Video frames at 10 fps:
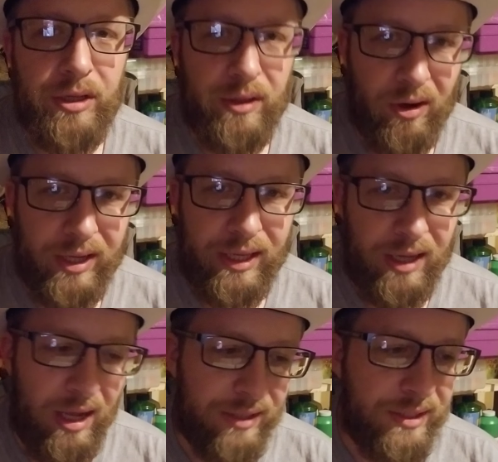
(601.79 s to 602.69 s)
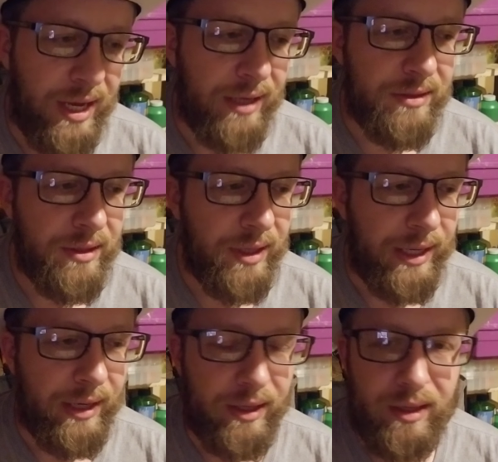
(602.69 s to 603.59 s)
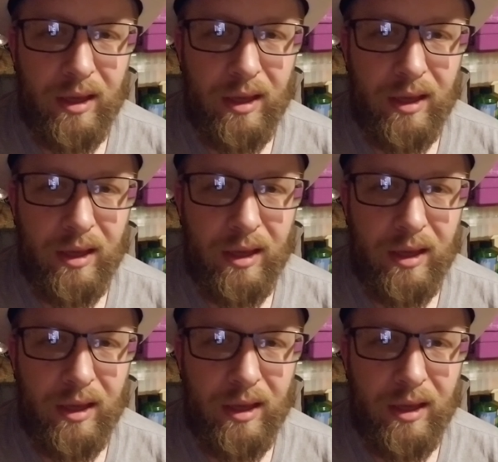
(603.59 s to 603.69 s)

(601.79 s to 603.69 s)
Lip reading: y'all get in contact and